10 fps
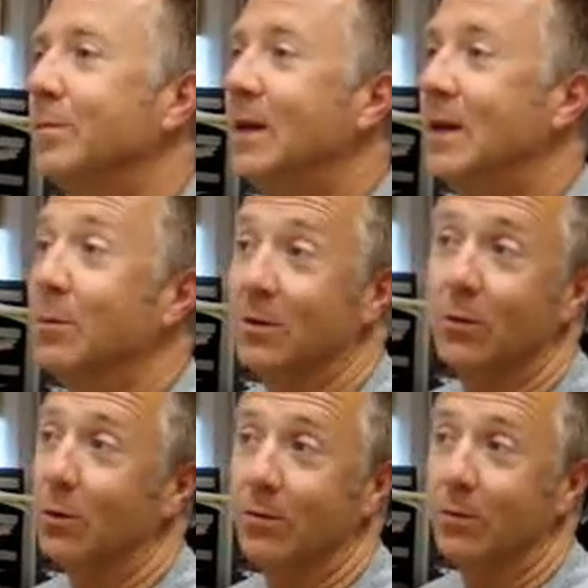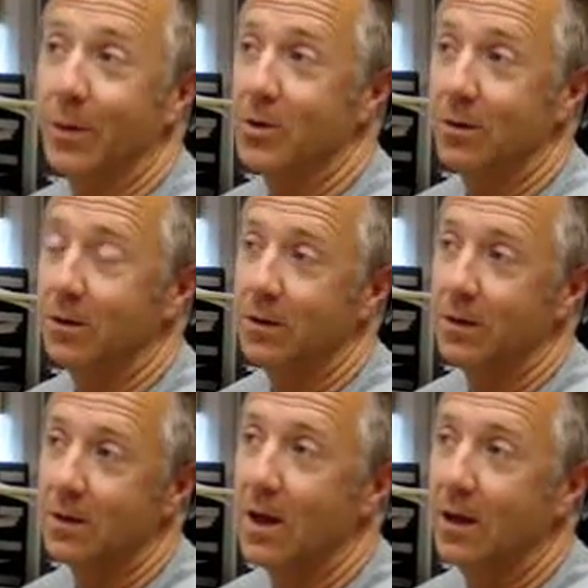being able to store information in
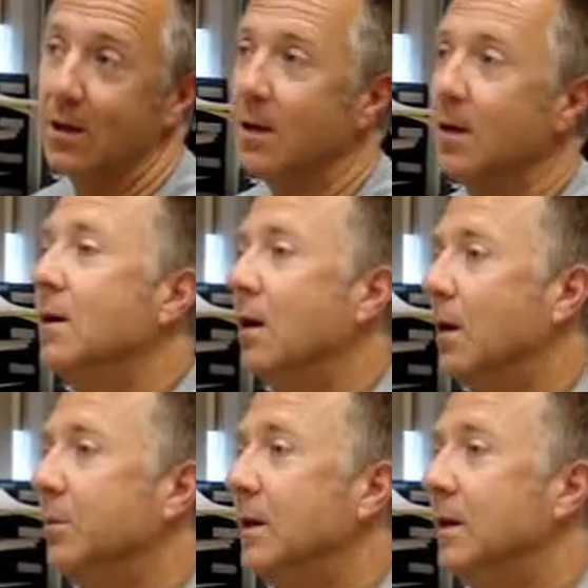DNA